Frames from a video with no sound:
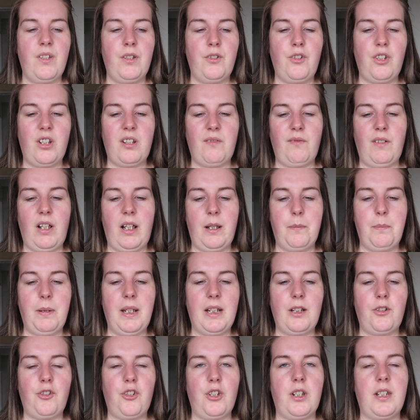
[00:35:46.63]
just for like
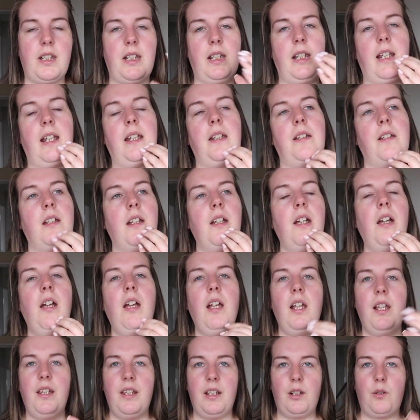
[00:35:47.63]
pictures, and then
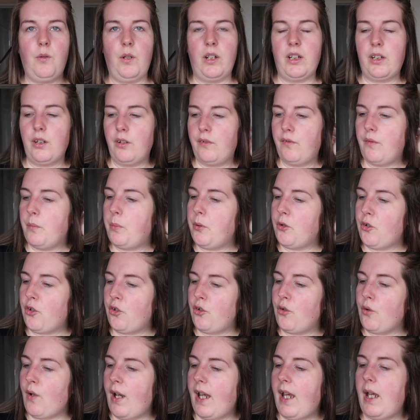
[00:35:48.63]
they're quite good for
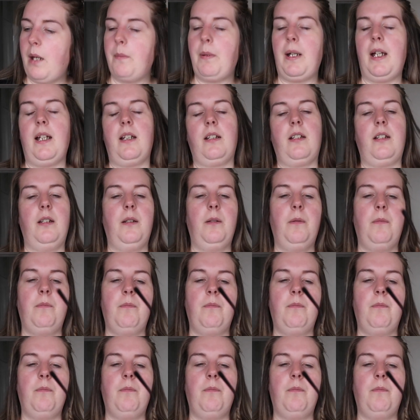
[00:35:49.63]
pushing your hair back.